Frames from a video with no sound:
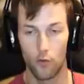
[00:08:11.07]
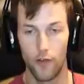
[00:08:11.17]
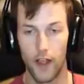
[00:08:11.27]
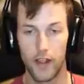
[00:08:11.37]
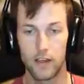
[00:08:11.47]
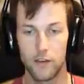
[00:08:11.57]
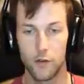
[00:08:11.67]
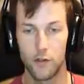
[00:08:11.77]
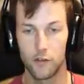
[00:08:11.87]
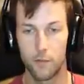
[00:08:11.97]
Now, if I can
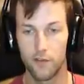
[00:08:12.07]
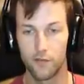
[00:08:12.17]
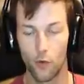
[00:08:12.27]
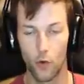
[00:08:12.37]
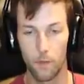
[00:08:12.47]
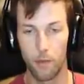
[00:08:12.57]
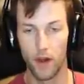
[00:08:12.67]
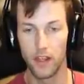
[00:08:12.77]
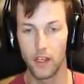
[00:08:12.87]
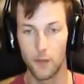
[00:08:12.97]
do this before
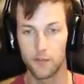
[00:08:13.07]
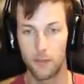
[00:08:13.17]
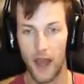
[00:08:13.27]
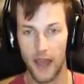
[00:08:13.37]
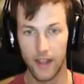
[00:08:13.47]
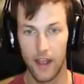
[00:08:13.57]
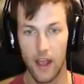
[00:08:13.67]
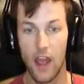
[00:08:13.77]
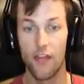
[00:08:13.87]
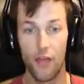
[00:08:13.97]
Bunny comes back,
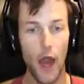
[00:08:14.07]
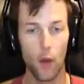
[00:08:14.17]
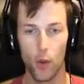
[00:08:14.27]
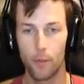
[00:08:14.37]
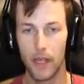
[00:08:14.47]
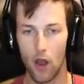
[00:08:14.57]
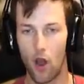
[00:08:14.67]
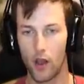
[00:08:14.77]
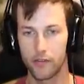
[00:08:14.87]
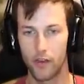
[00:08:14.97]
that would be
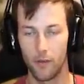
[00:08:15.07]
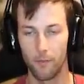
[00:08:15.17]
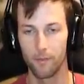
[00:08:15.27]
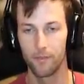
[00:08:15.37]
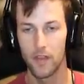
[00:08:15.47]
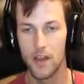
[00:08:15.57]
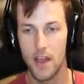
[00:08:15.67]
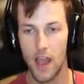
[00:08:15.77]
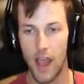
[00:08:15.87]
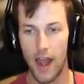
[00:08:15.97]
awesome.
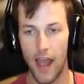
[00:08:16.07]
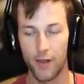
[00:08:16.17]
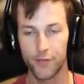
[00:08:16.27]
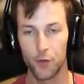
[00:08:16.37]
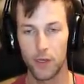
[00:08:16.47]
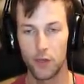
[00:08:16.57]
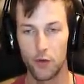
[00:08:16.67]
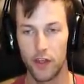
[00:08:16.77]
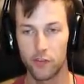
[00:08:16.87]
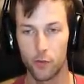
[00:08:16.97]
And after we
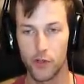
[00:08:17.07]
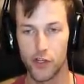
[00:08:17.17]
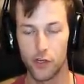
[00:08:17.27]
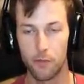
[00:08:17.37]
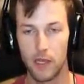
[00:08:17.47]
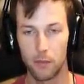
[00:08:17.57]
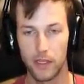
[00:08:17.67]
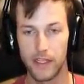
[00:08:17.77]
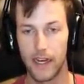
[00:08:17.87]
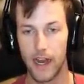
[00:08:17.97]
do this, we should be able
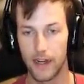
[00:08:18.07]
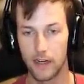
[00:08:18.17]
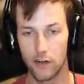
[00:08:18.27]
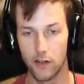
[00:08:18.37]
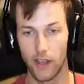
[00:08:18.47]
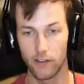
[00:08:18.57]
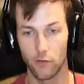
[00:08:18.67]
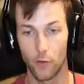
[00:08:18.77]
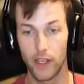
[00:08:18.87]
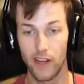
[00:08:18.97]
to get out of here, you guys.
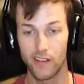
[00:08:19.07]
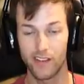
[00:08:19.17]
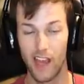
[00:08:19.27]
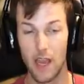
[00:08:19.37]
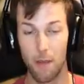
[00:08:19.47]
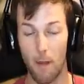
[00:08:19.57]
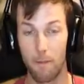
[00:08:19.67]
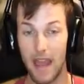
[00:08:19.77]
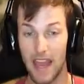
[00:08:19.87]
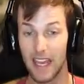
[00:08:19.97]
If we can escape
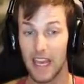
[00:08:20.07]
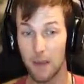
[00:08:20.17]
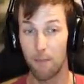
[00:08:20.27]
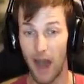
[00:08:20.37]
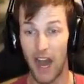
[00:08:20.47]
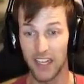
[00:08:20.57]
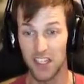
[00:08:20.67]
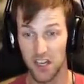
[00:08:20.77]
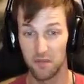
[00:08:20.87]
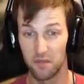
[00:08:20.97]
Piggy
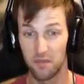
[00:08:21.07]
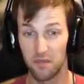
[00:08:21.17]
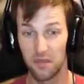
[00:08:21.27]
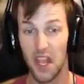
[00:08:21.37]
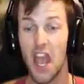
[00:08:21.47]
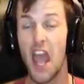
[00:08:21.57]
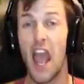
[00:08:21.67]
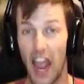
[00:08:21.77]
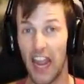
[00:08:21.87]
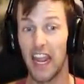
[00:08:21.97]
Bot
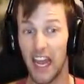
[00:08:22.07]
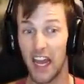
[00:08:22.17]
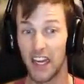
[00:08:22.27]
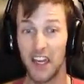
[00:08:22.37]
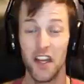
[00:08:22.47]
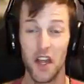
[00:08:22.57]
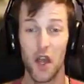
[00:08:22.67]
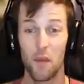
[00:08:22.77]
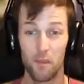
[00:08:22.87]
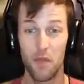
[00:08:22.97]
and
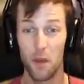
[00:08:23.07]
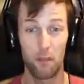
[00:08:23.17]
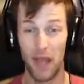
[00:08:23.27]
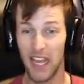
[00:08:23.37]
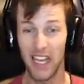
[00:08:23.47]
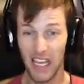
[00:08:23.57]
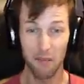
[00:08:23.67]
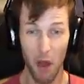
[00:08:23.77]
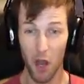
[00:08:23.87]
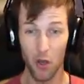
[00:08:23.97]

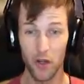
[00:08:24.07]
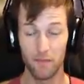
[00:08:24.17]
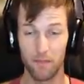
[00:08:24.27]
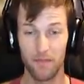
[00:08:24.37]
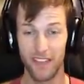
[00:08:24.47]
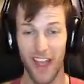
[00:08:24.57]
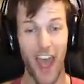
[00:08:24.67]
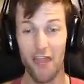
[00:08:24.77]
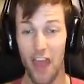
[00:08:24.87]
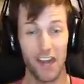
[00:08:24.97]
Piggy Mode
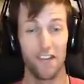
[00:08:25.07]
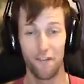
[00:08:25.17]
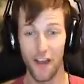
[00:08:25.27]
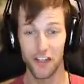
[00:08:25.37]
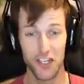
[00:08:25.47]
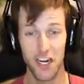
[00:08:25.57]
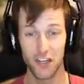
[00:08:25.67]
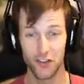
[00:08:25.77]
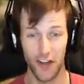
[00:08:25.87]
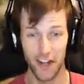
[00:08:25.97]
and Infection
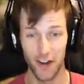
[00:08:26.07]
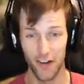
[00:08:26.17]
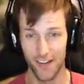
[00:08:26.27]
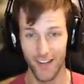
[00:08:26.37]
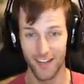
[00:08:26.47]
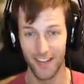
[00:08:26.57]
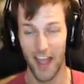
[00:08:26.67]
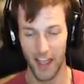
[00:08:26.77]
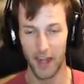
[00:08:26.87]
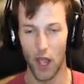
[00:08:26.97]
and Trader,
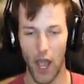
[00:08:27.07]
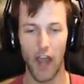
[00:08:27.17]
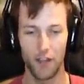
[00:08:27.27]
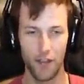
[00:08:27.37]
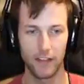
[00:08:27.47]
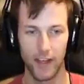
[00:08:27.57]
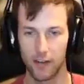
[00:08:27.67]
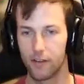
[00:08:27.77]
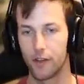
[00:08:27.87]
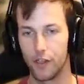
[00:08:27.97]
then I think
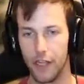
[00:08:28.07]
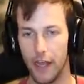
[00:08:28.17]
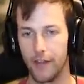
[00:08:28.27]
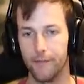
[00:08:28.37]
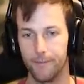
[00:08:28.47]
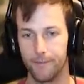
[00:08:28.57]
that it's a good day.